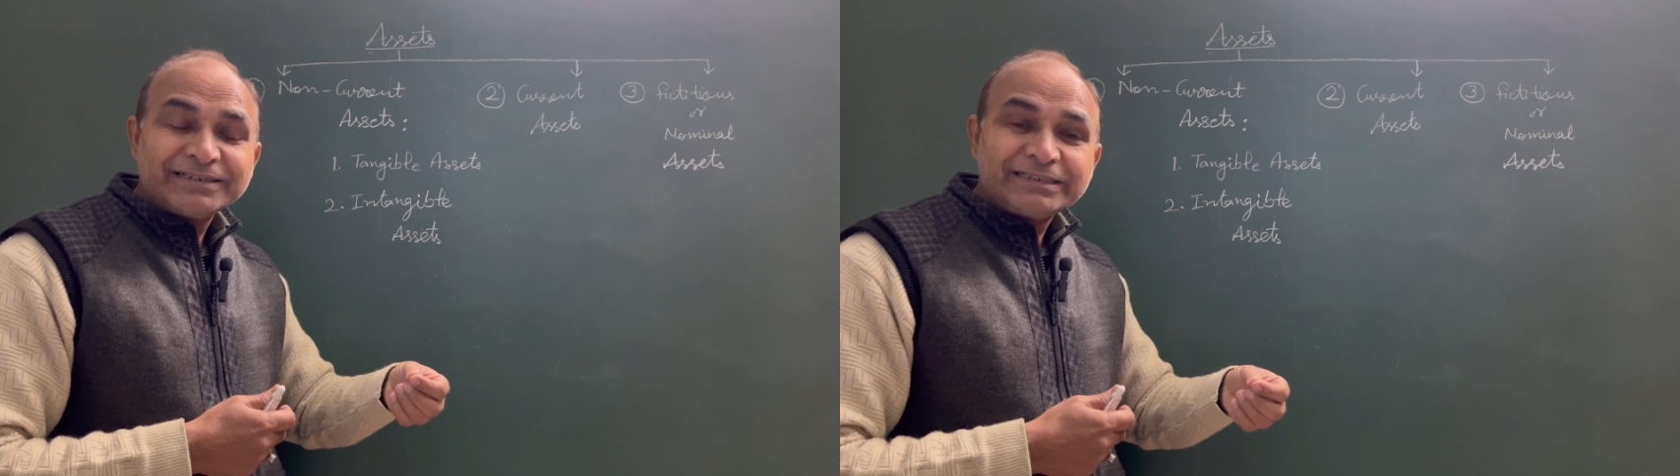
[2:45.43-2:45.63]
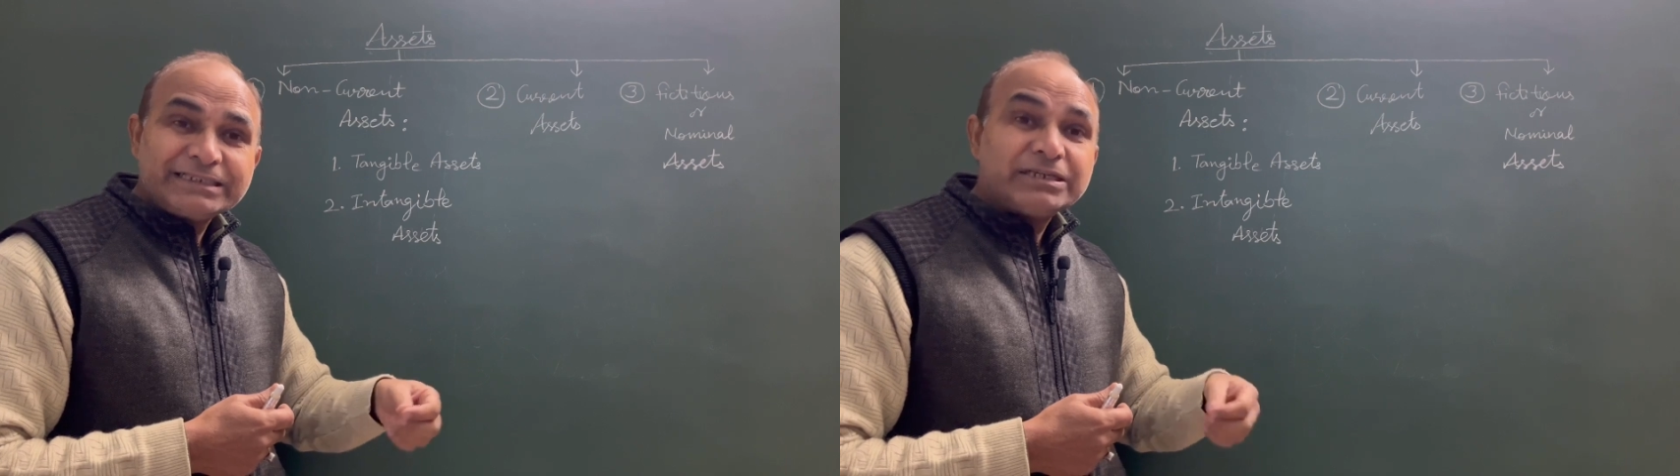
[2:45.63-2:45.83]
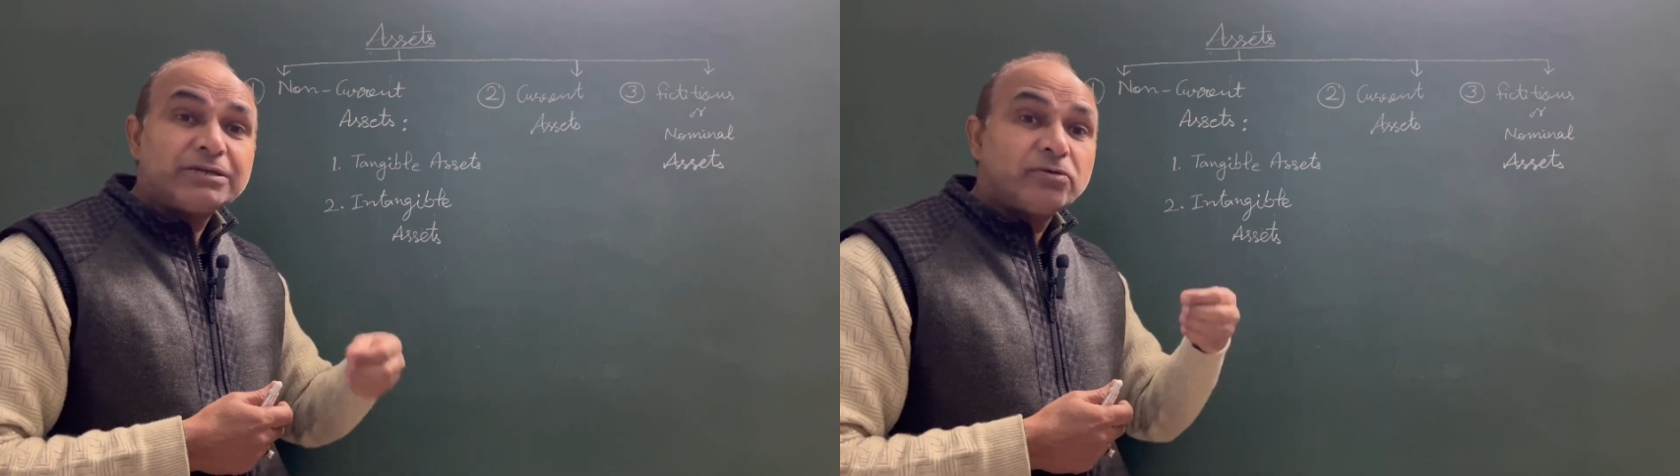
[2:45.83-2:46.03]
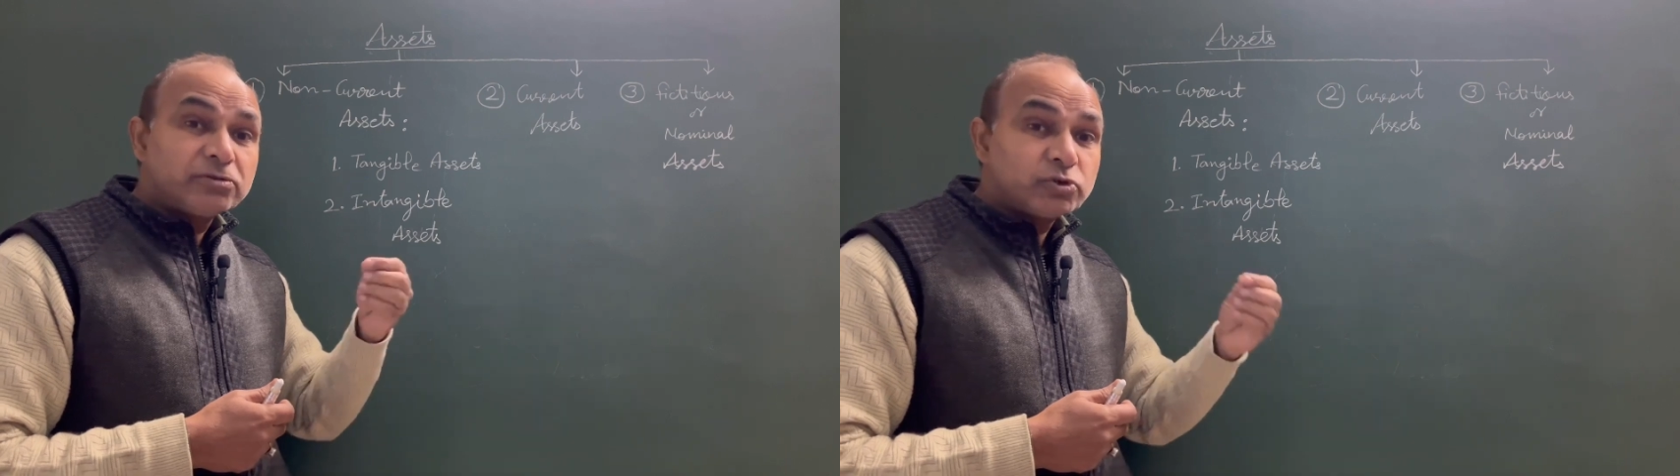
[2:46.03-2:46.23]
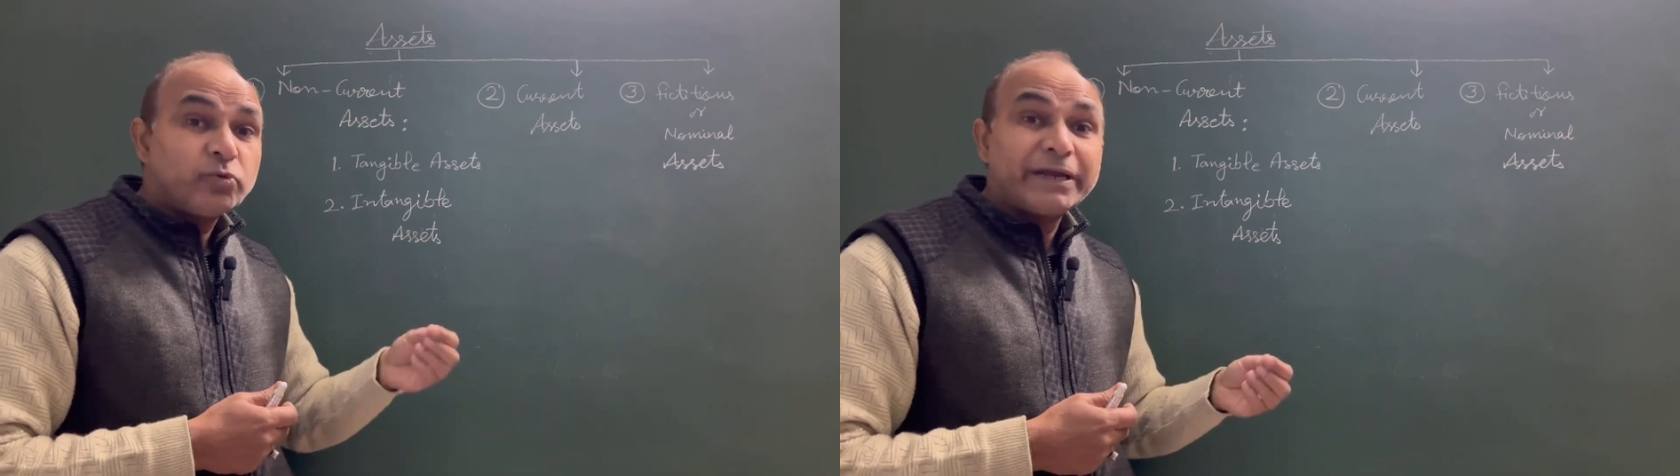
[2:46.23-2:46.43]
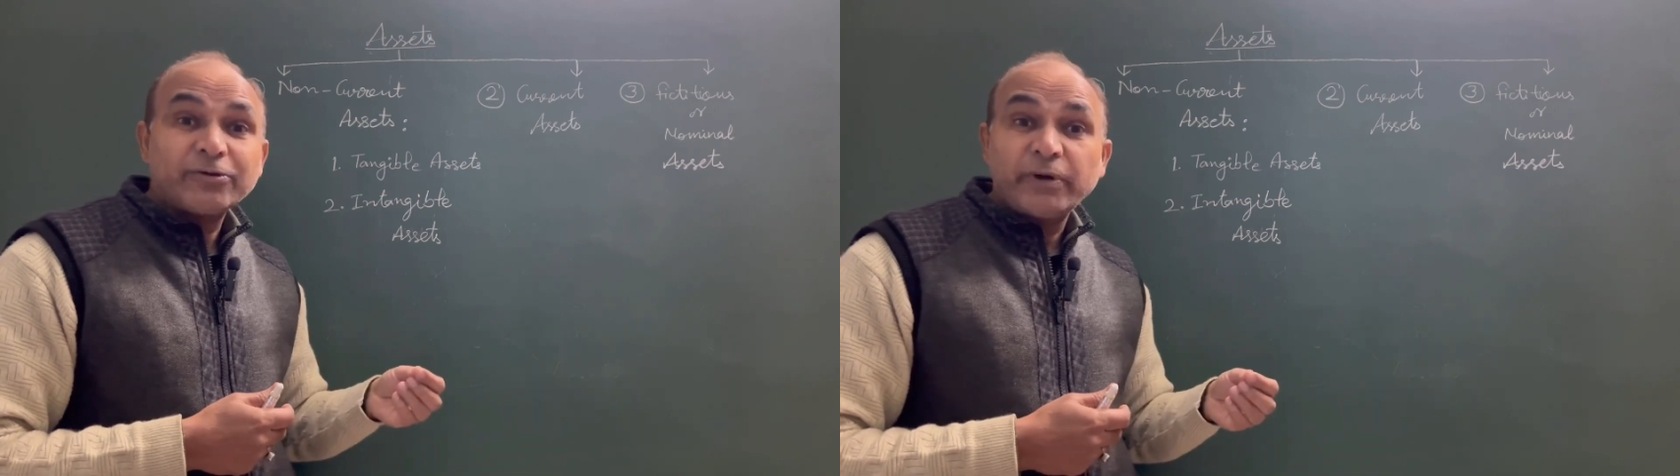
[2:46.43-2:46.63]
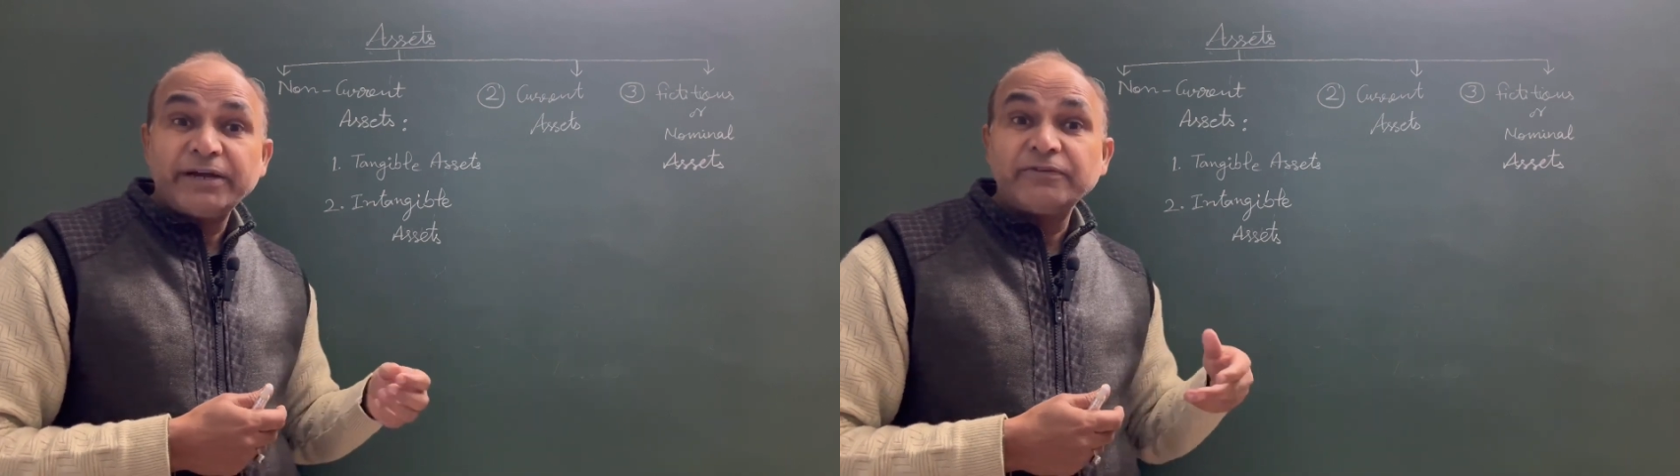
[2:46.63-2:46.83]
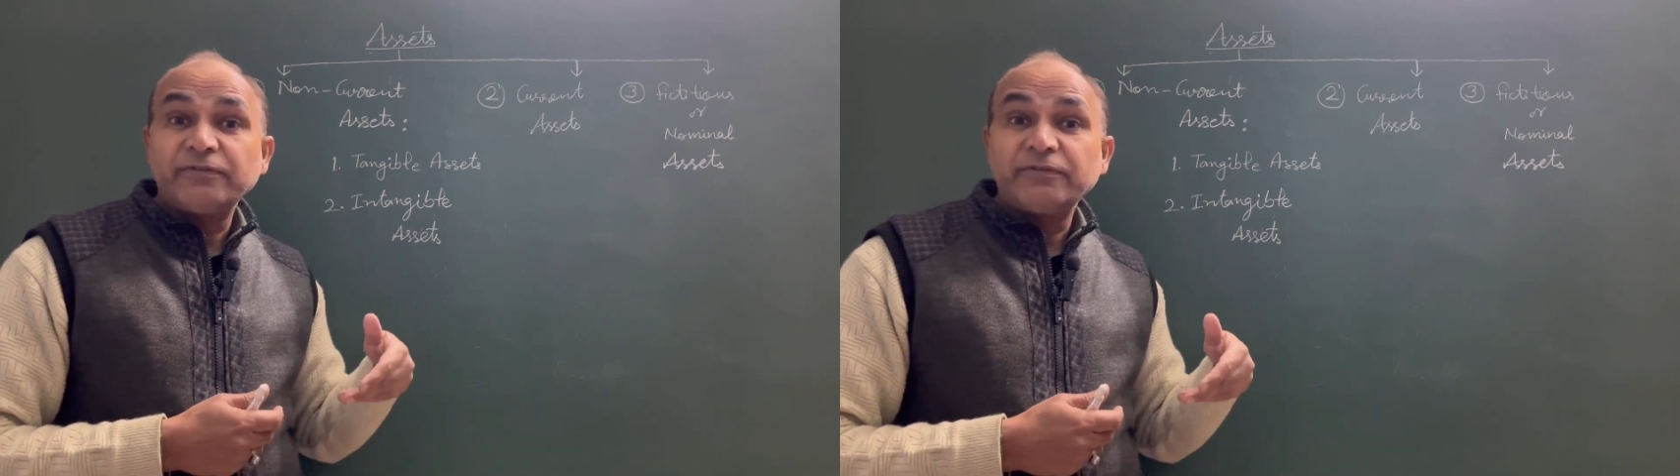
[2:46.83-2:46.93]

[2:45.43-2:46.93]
these are also acquired